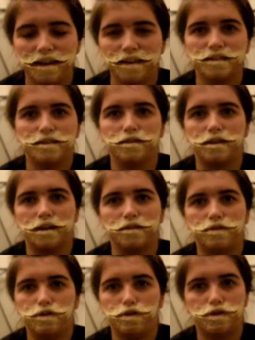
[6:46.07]
So yeah,
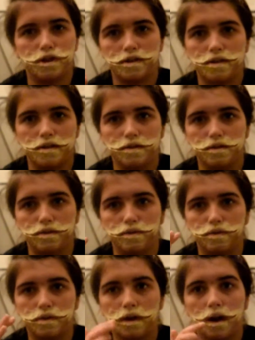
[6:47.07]
you just need to
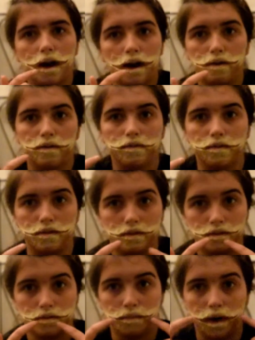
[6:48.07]
cut out the
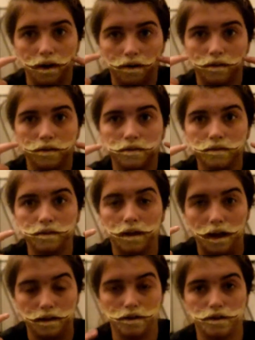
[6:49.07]
smile
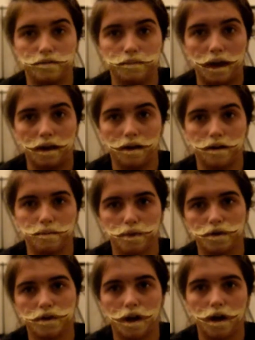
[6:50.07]
and just make it look more
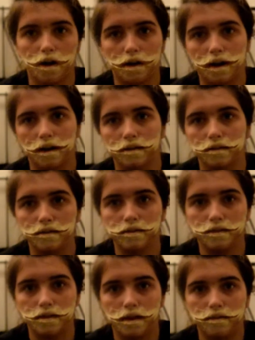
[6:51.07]
scarry and
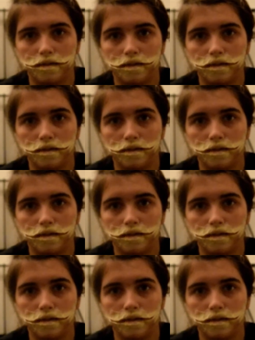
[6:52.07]
stuff.